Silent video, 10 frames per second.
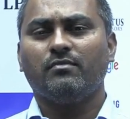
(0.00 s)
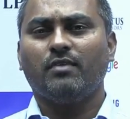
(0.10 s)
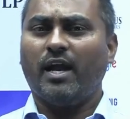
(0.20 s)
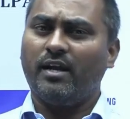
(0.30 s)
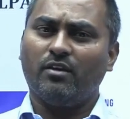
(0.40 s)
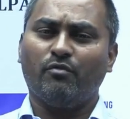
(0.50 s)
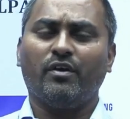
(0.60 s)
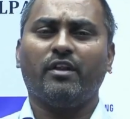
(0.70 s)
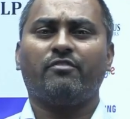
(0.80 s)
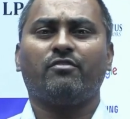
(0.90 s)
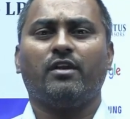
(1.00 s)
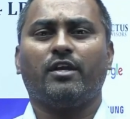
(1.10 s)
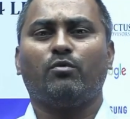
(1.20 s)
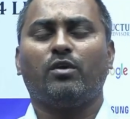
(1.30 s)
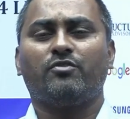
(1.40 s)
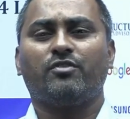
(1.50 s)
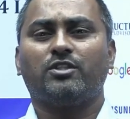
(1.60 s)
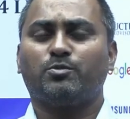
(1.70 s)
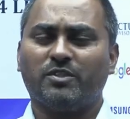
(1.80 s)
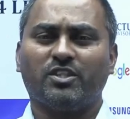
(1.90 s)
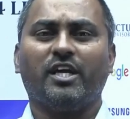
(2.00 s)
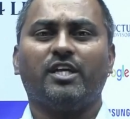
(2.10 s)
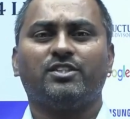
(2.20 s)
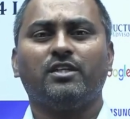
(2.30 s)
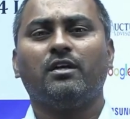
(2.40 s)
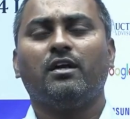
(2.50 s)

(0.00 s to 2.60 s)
and various like understand specialization,